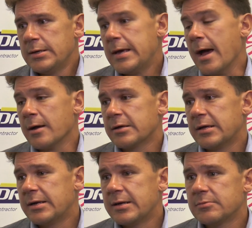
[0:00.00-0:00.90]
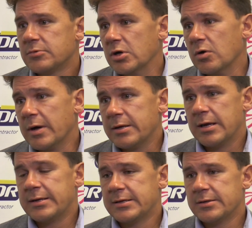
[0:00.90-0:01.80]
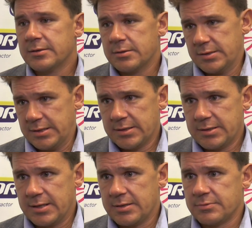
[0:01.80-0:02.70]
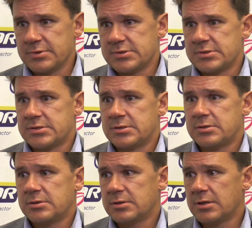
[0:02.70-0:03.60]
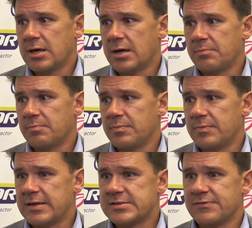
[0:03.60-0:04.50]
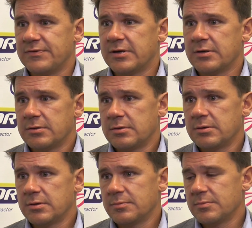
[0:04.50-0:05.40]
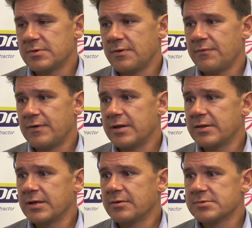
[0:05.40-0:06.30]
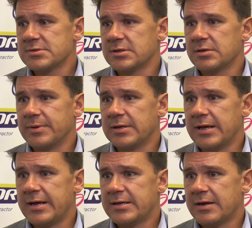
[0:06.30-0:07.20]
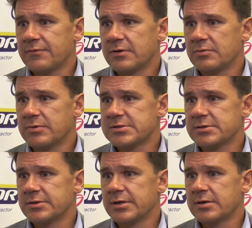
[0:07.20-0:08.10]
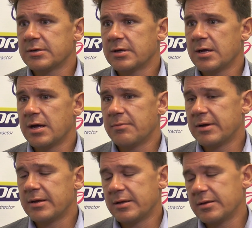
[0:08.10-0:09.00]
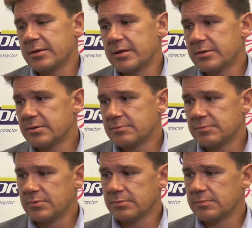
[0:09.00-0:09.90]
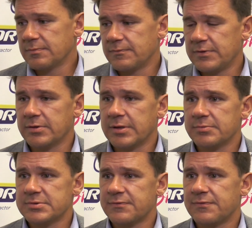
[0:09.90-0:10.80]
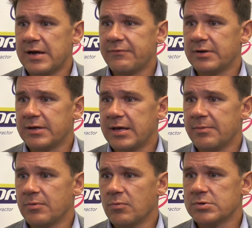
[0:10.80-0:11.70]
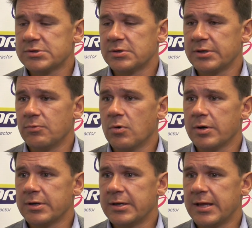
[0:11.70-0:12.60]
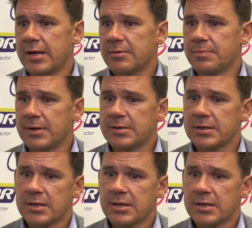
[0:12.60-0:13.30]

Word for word: Yeah, and you know what? I didn't think that it was um, that severe if anything, it was a little bit late after the whistle there. Um, I, I, I, don't feel that it was a five in a game, or certainly warranted that. But